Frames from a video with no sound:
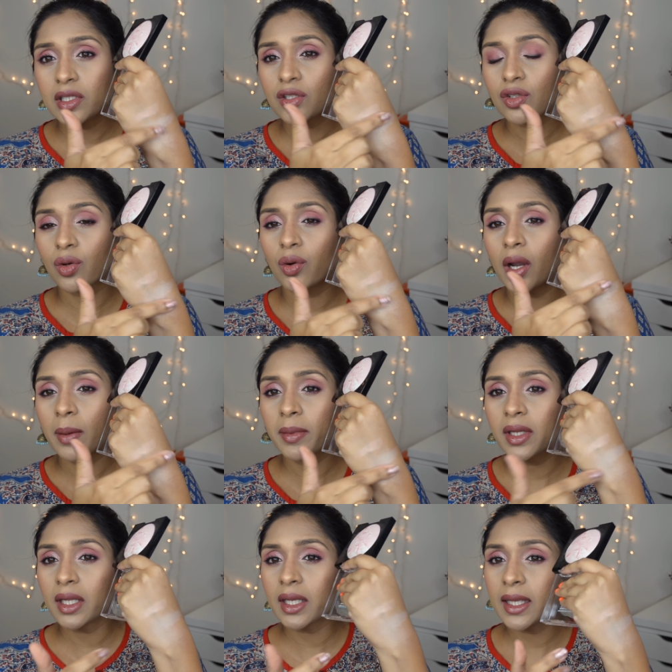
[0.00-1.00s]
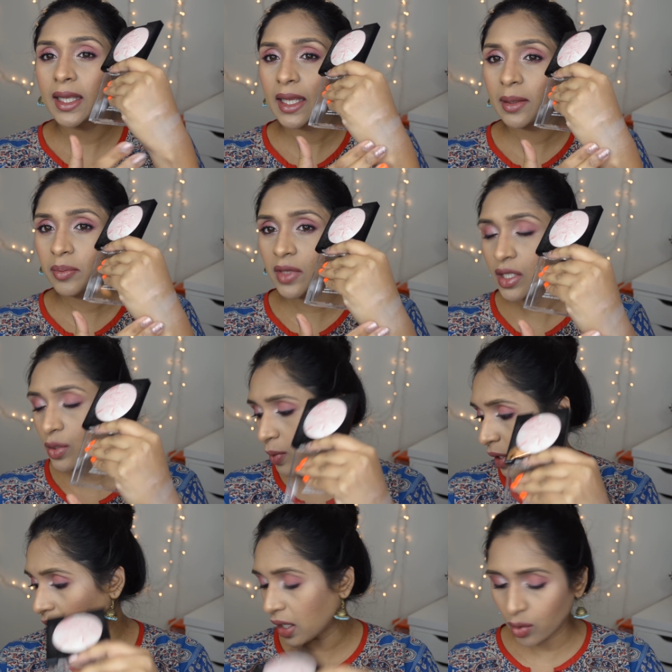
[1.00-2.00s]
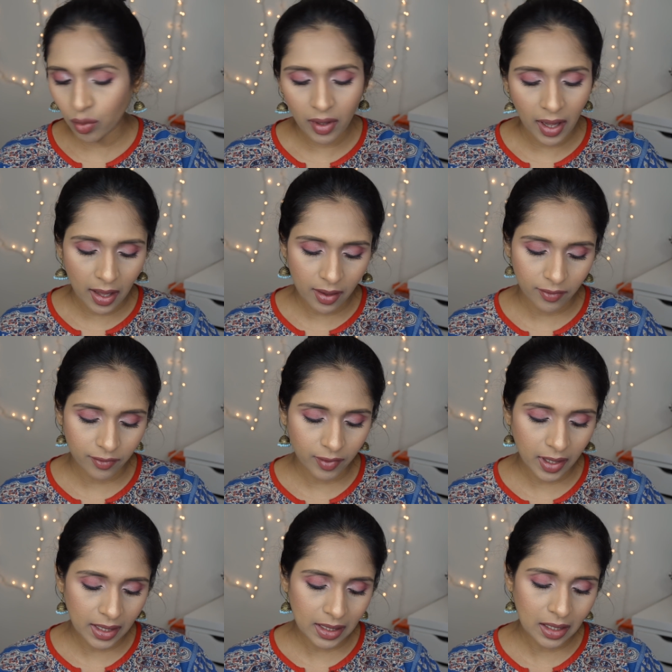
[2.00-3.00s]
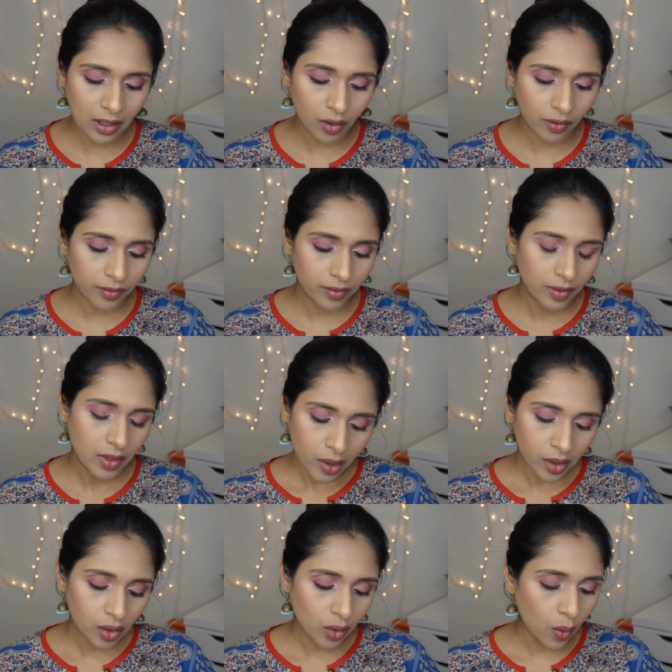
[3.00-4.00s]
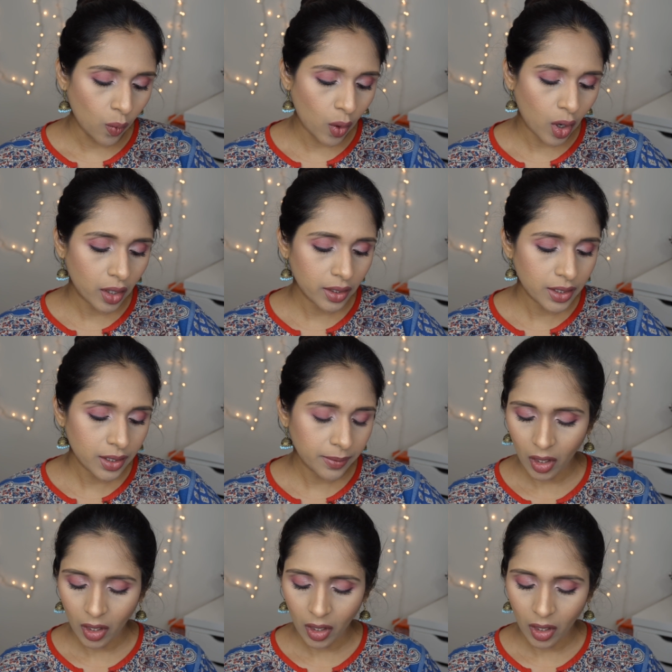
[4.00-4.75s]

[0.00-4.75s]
So I'm gonna keep this one. I don't have anything of, you know what,